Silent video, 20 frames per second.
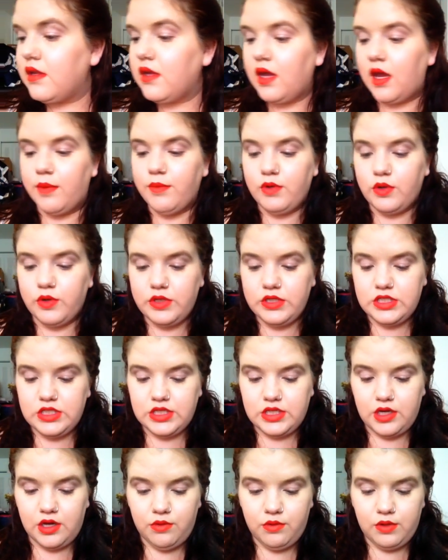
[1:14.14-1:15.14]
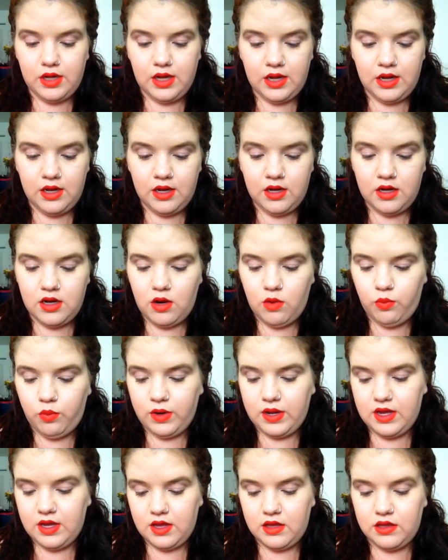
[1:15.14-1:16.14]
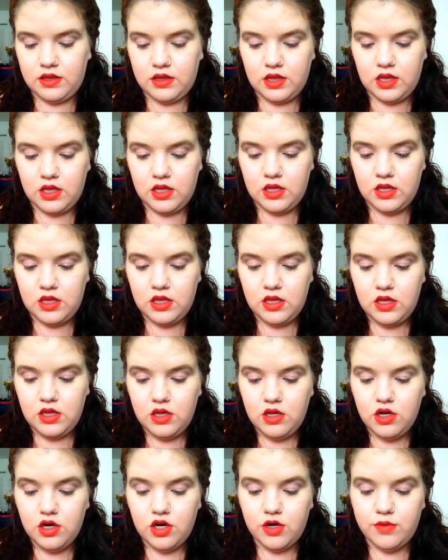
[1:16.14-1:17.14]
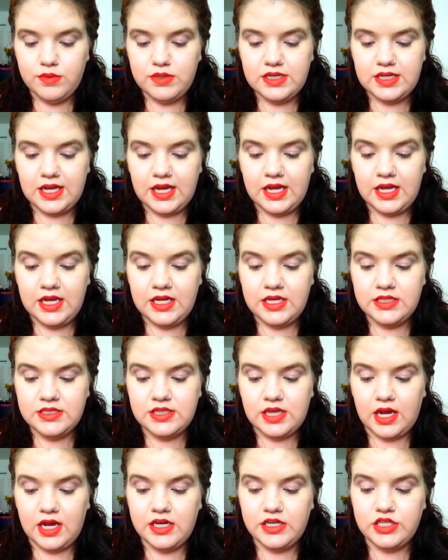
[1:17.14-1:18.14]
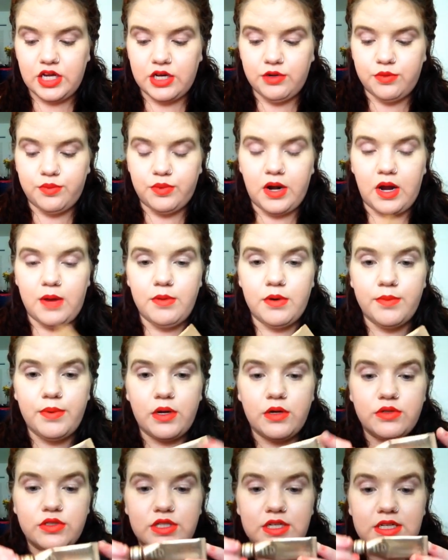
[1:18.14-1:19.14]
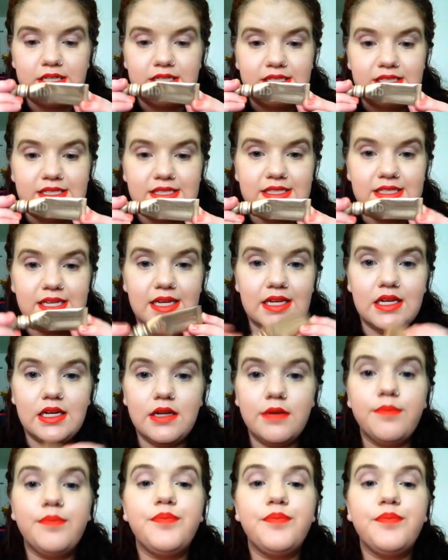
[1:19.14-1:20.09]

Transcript: I'm going to go in with Urban Decay's eyeshadow primer potion in Sin,